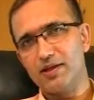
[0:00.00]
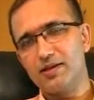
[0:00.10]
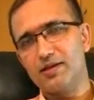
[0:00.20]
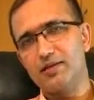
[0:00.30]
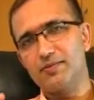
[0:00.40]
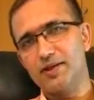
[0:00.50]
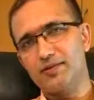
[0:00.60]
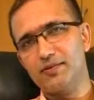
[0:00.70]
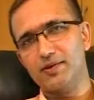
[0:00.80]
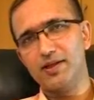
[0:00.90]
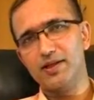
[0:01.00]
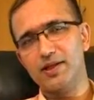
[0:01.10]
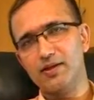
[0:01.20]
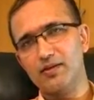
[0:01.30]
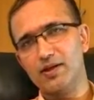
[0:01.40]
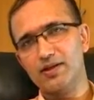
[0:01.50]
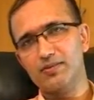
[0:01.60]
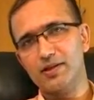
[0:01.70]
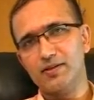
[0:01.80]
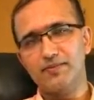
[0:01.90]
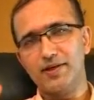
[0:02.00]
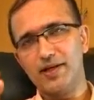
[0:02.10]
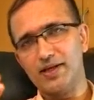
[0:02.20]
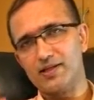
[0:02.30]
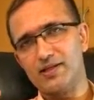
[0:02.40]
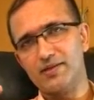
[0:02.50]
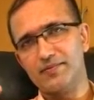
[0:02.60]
the space for the internal organs become very less.